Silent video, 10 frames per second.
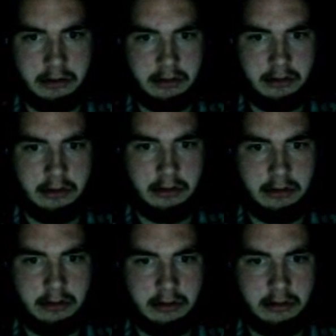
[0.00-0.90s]

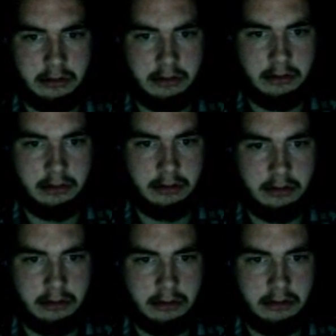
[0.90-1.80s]

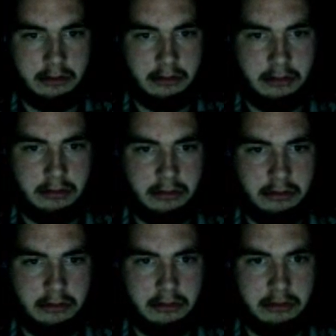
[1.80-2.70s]

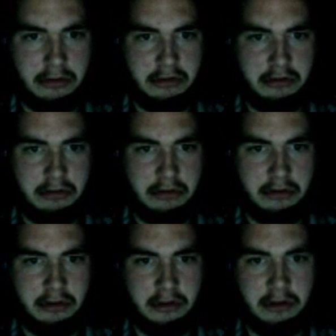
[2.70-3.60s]

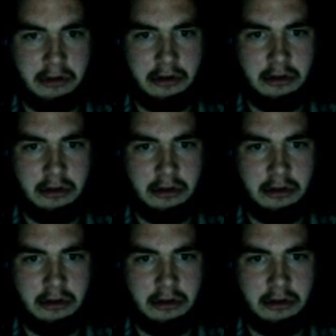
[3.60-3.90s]
No one is speaking in this clip.